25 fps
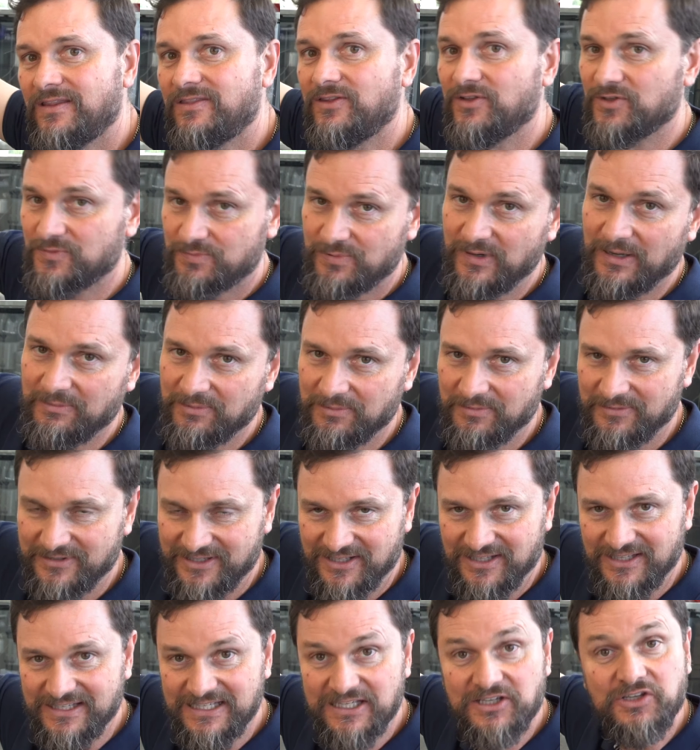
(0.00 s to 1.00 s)
there's
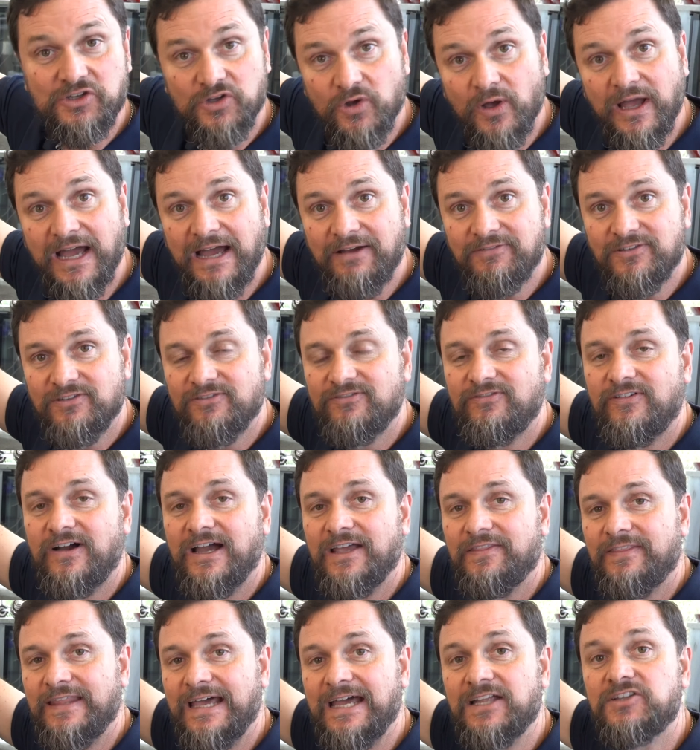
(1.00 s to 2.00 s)
probably a leak. You'll have to
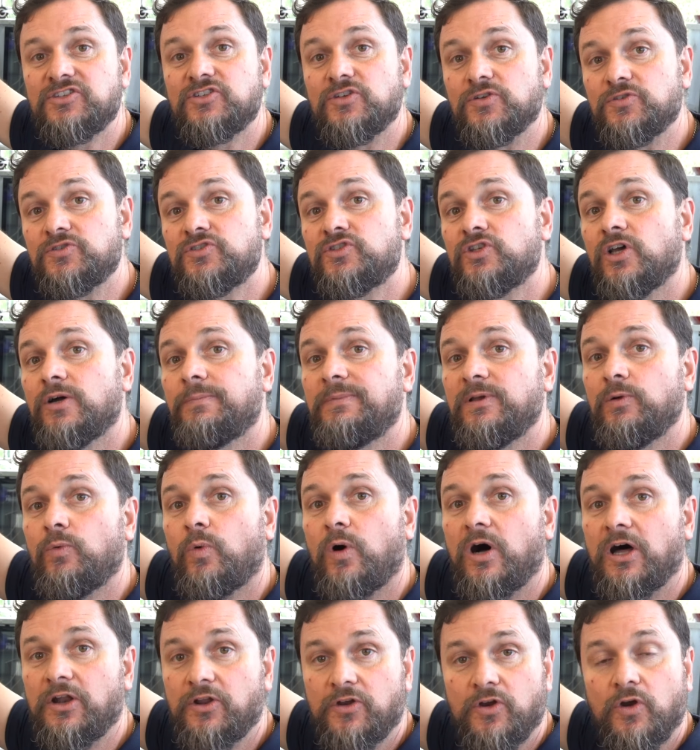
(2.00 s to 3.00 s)
find that. So soapy
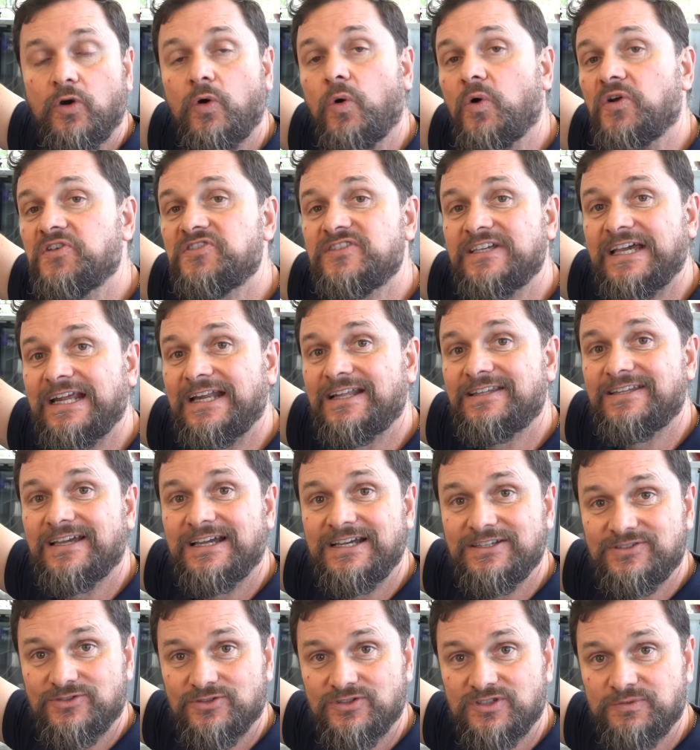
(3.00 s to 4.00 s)
water or
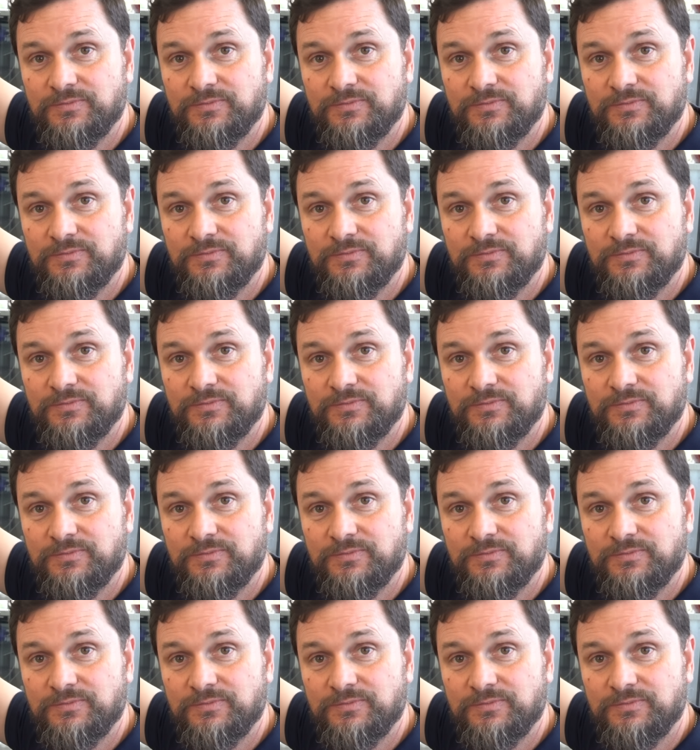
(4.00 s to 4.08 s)
sanitizer